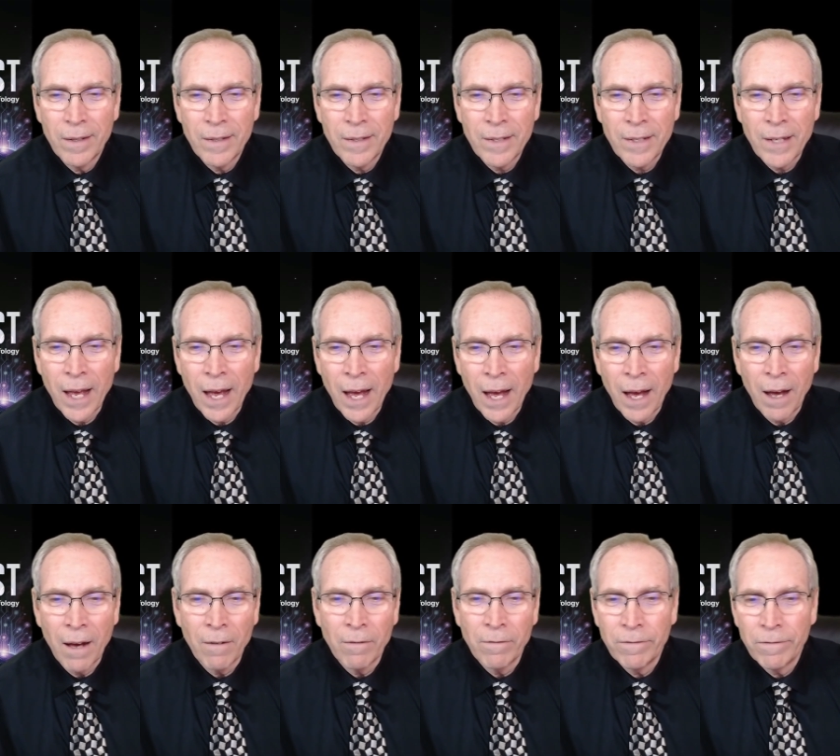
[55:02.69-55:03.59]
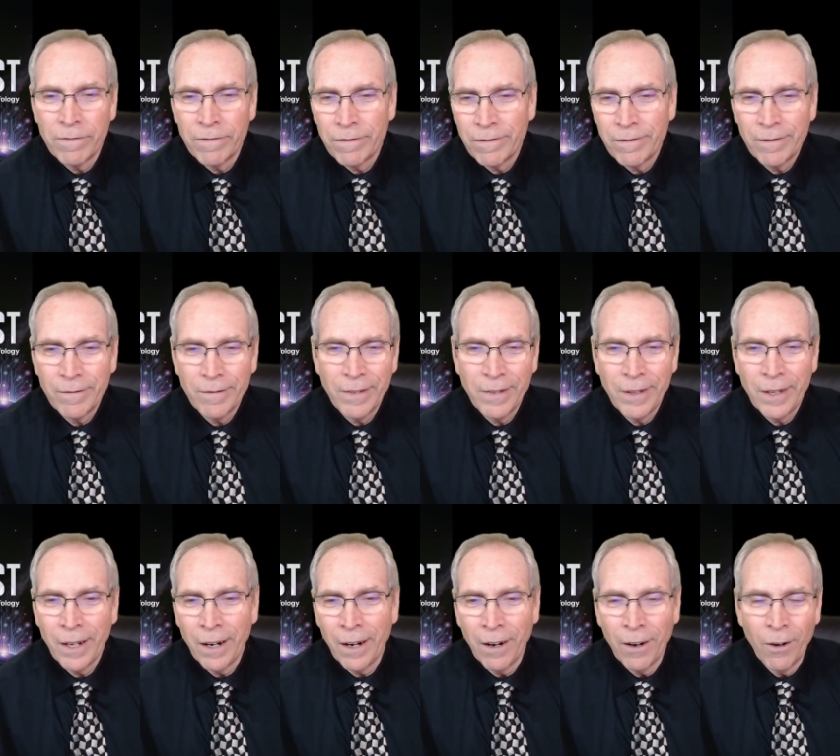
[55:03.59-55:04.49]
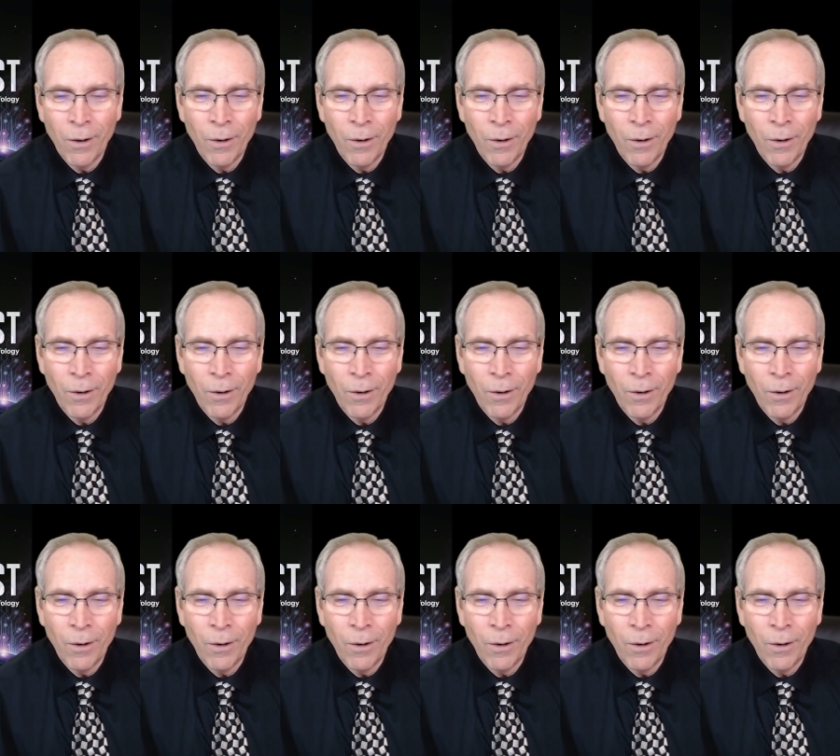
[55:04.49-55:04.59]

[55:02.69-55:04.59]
to have, you know,